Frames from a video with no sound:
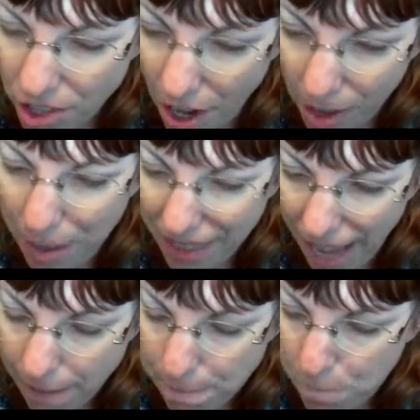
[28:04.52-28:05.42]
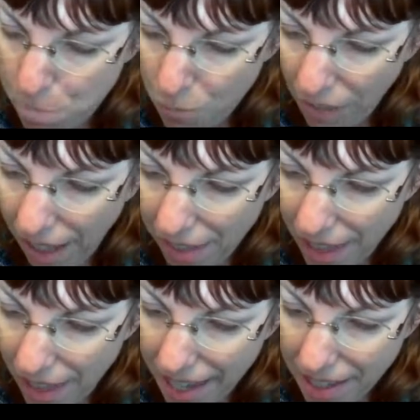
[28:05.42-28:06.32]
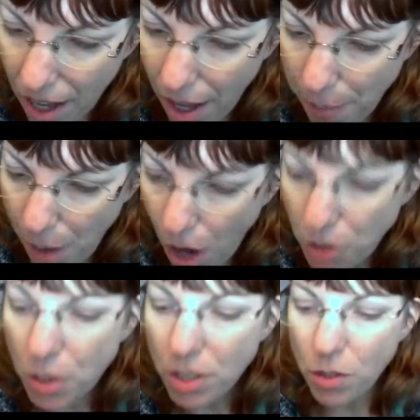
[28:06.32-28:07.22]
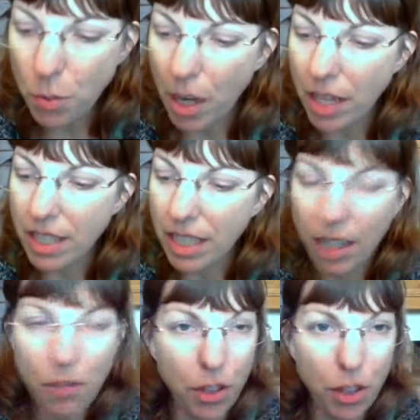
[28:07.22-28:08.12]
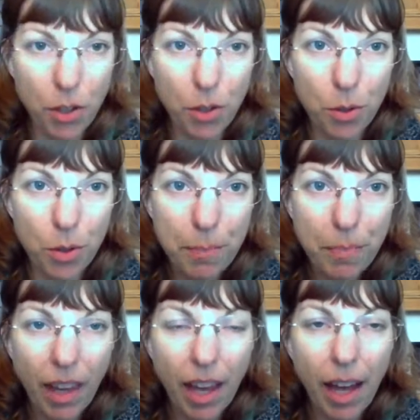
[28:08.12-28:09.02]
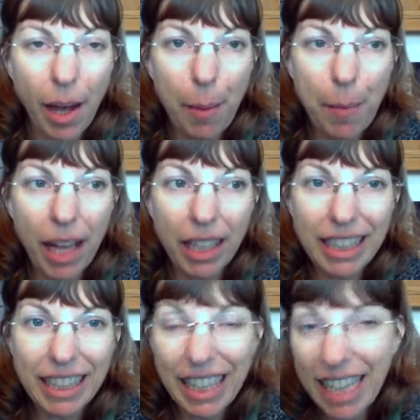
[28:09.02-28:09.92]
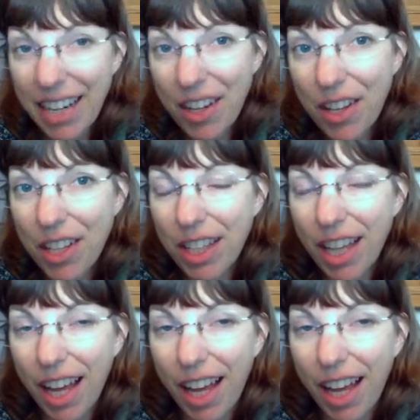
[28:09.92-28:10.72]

talk about that. And then also just wanted to give you a little,